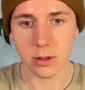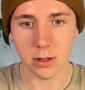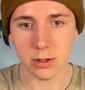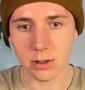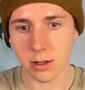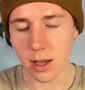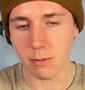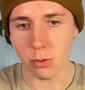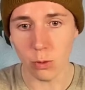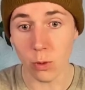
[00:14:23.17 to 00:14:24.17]

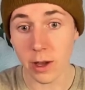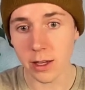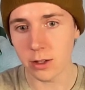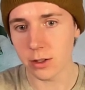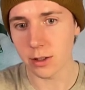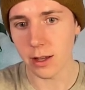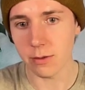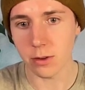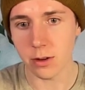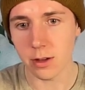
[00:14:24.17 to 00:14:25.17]
escape wage
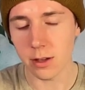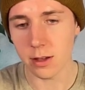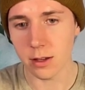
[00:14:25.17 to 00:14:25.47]
slavery